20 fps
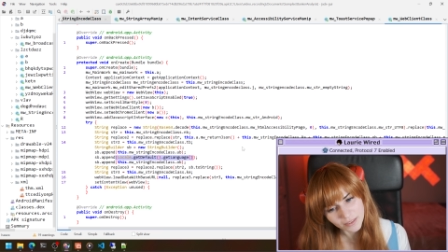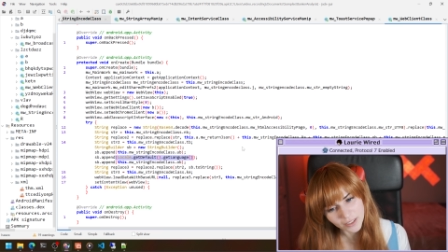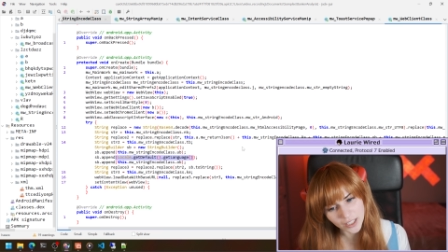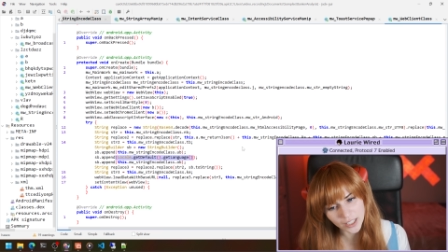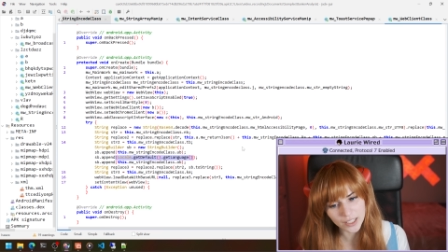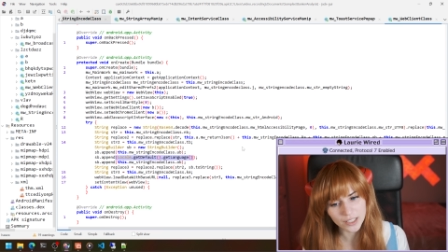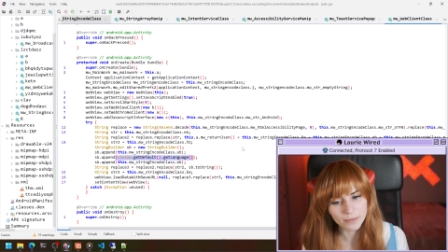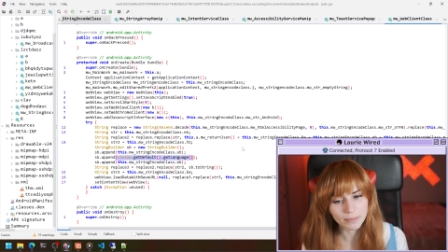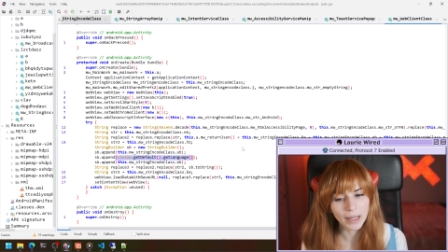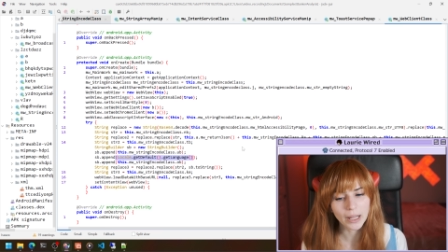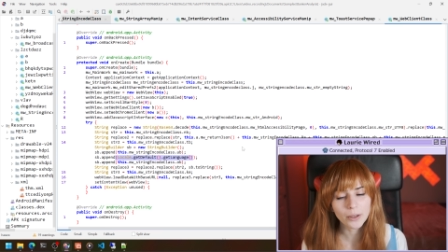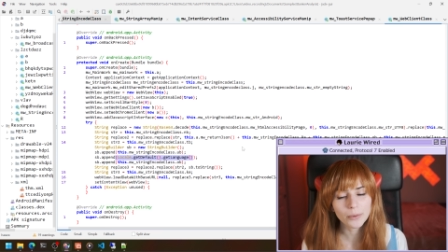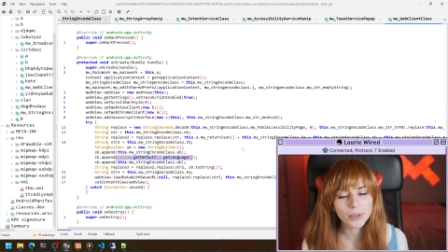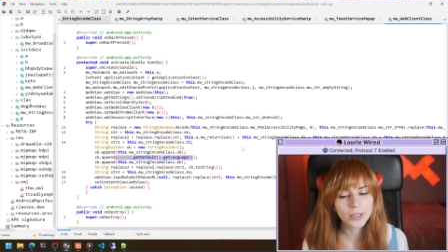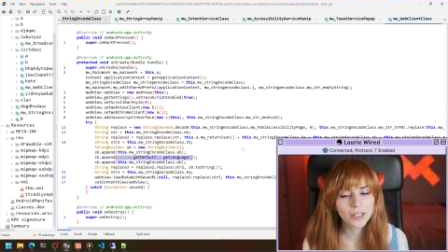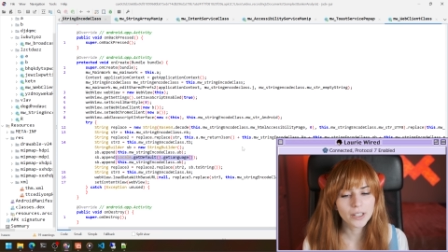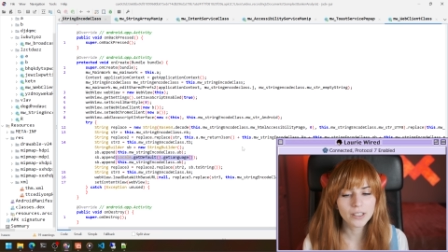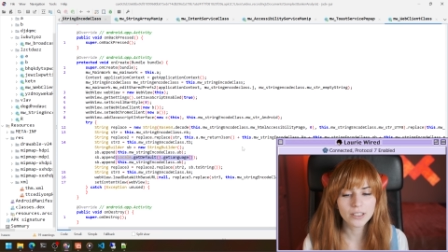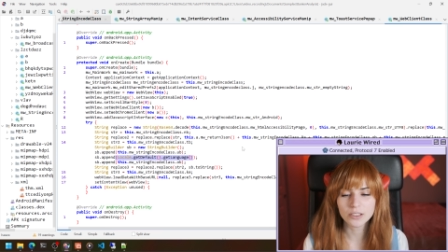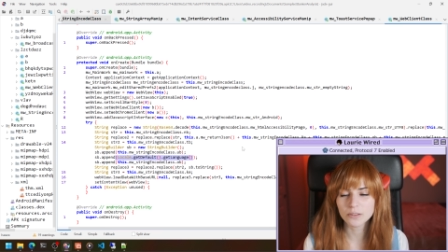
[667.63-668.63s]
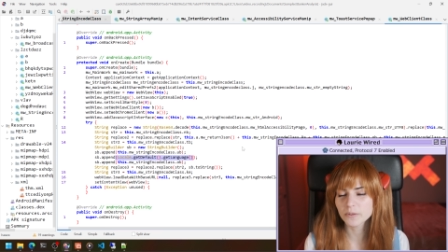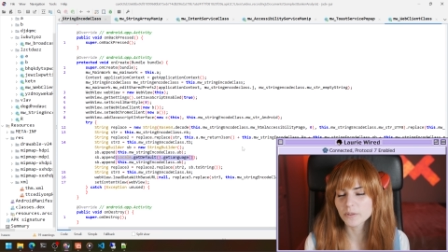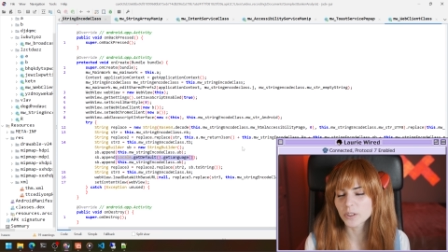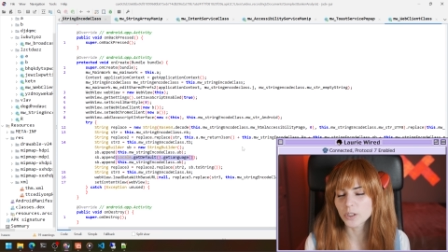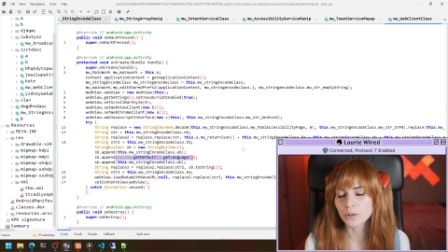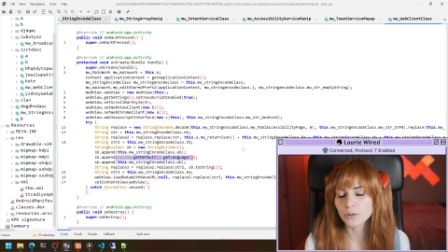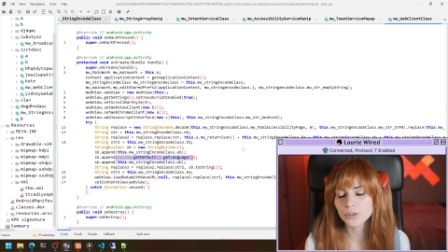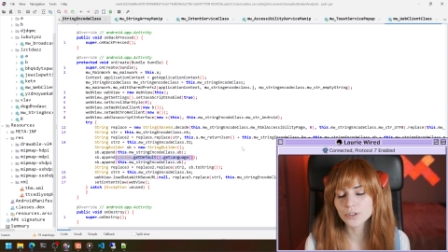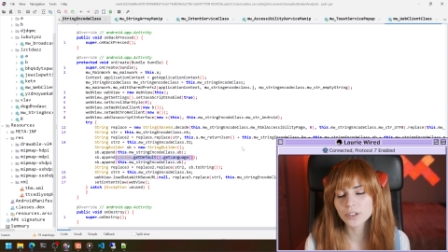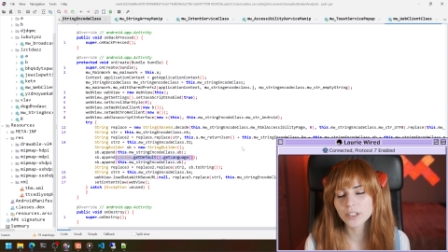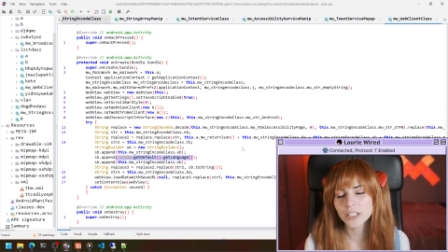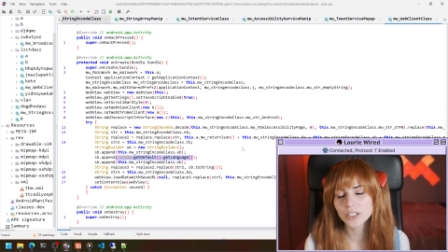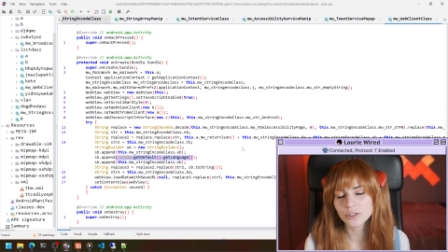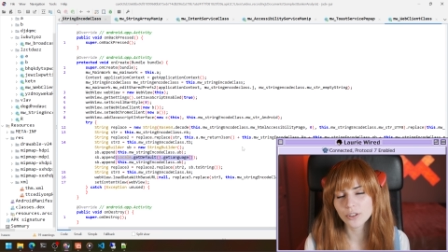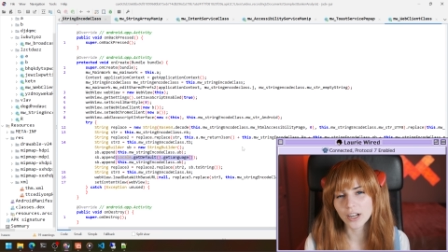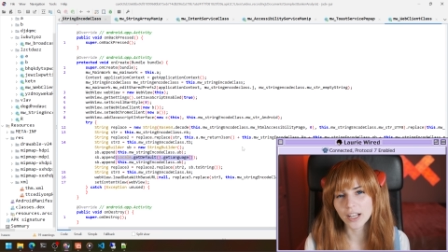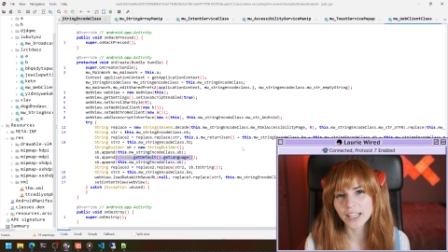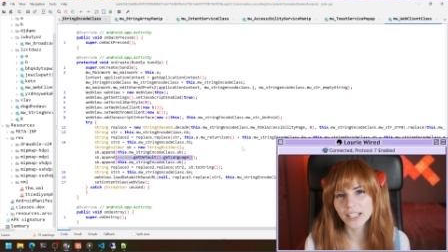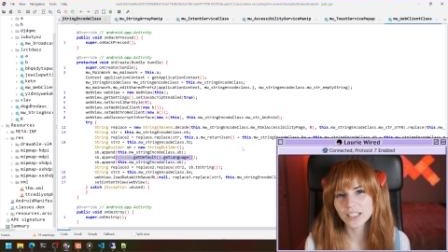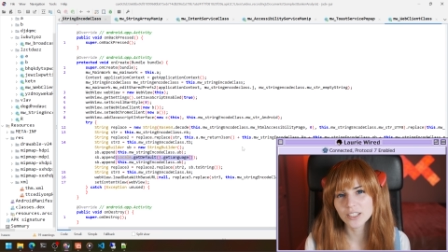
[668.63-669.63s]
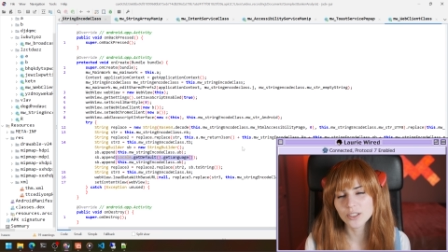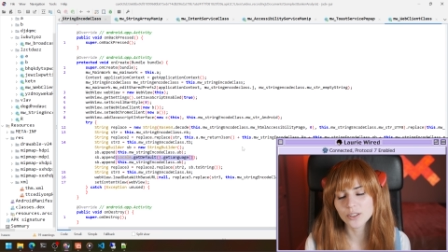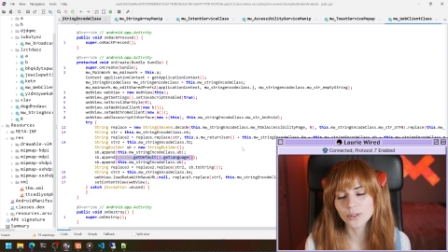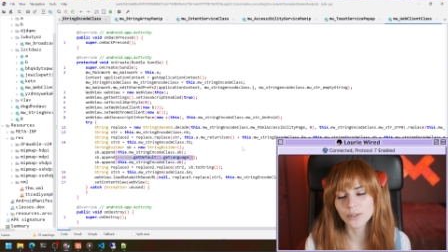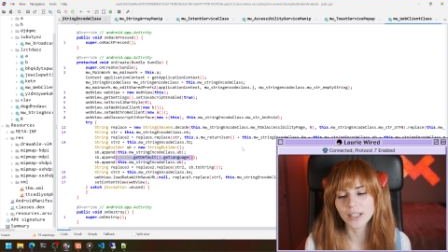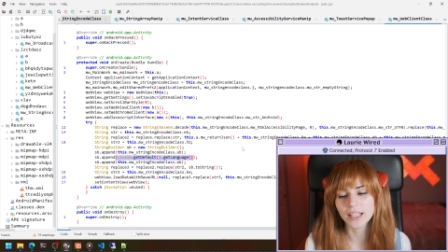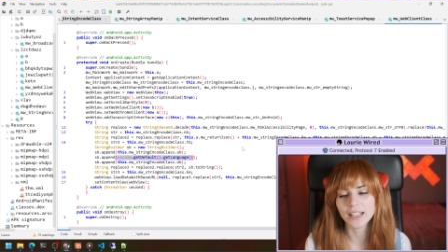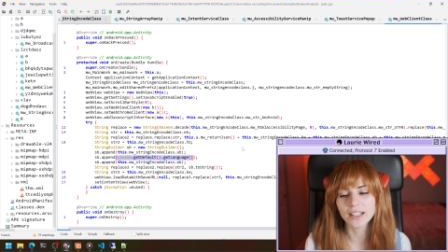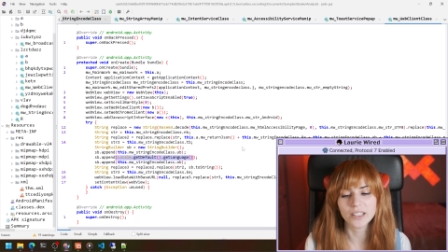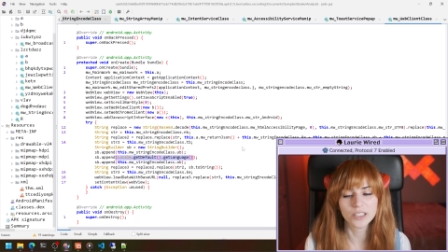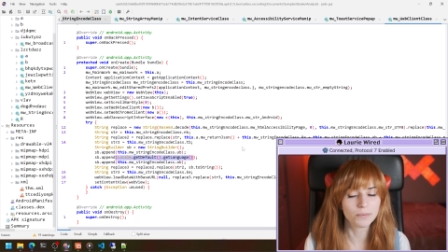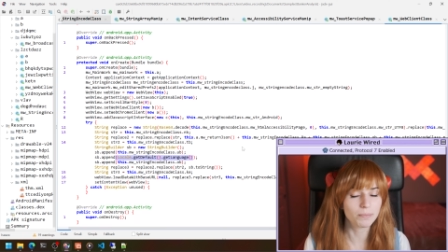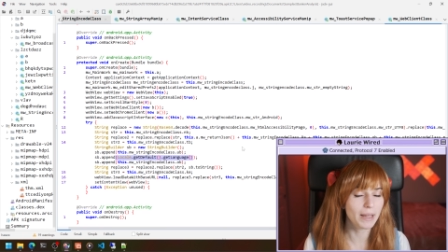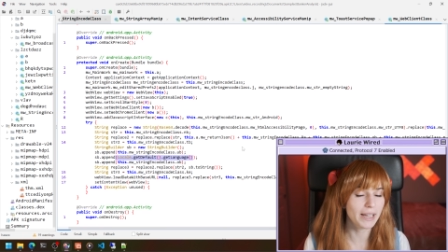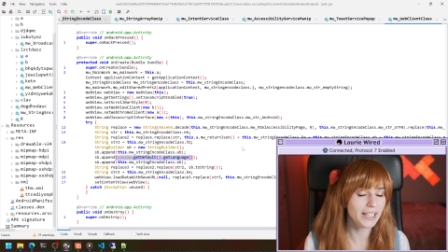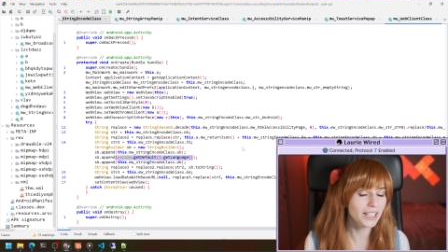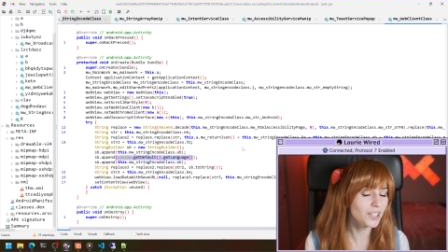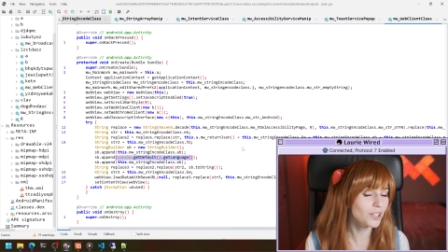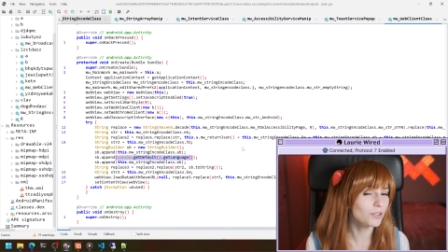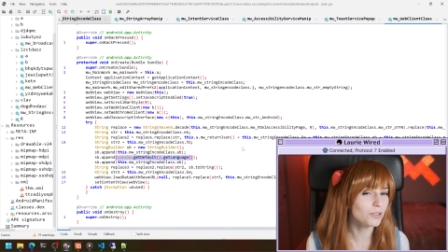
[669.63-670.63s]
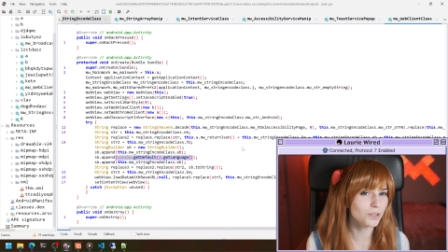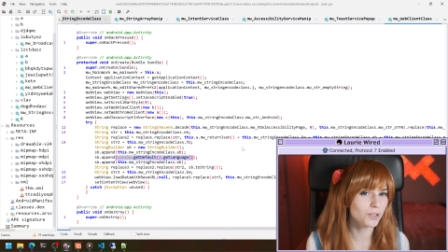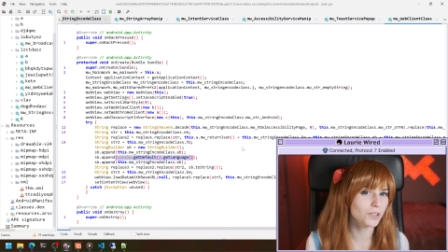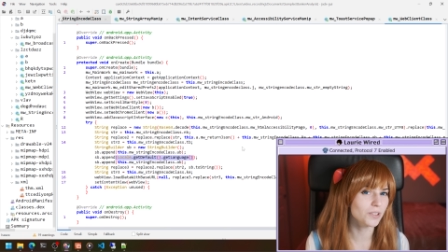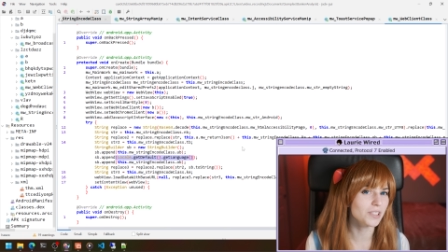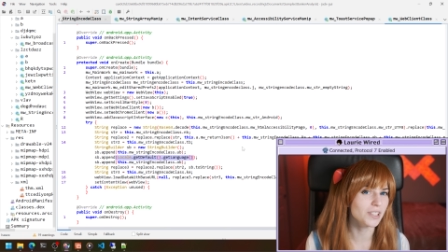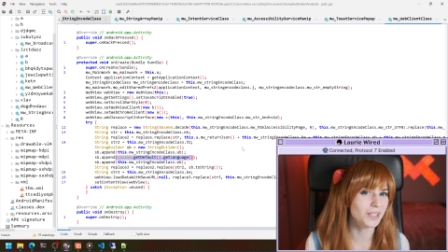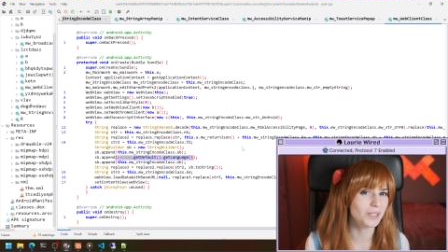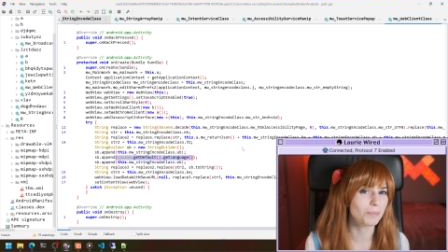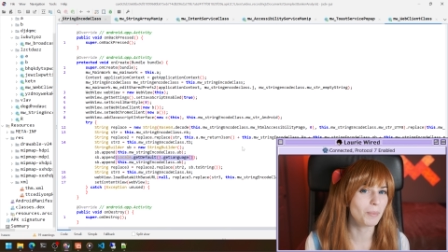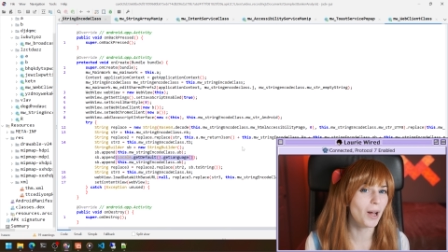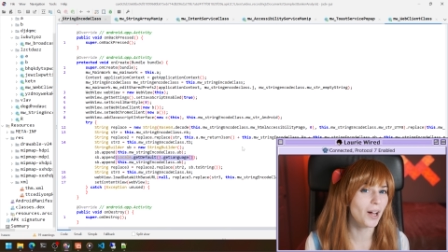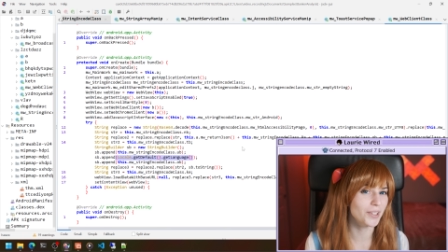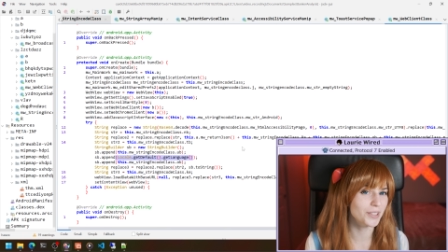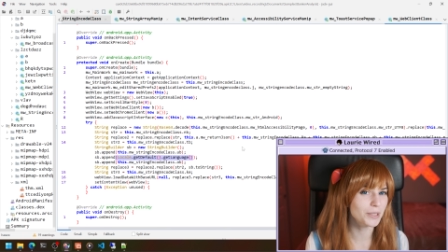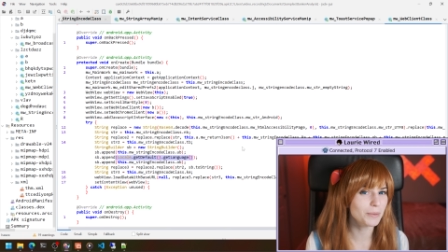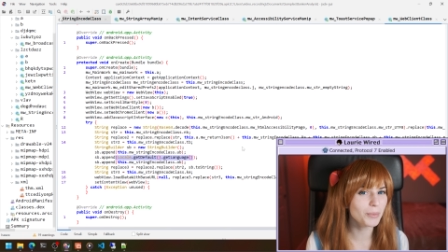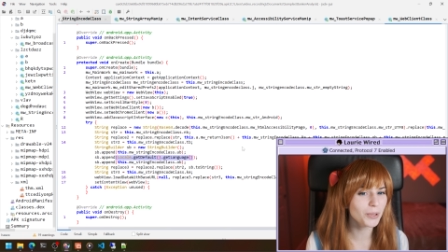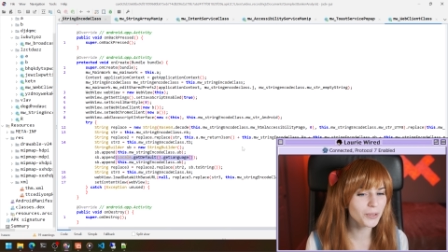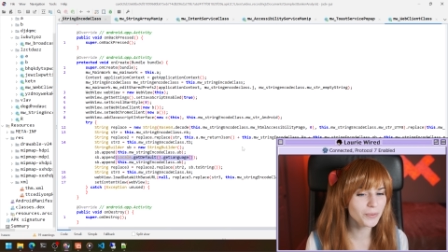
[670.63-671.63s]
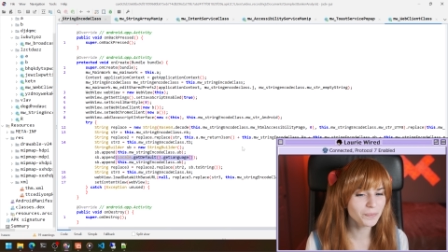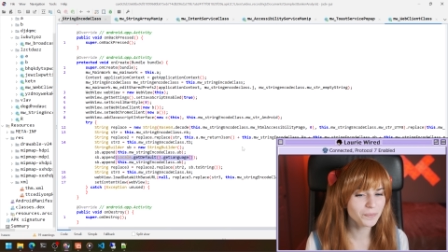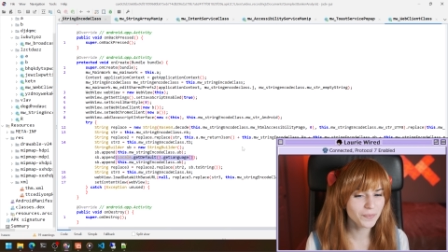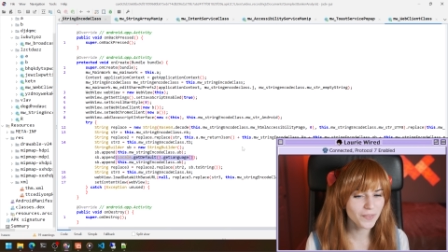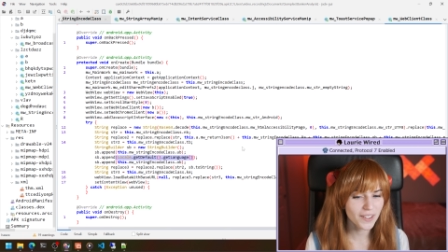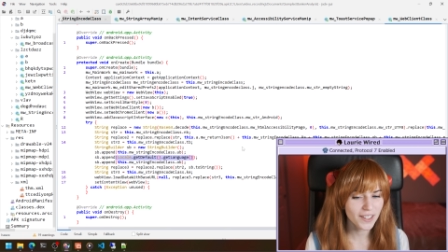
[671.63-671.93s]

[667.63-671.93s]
because malware is usually trying to hit as many users as possible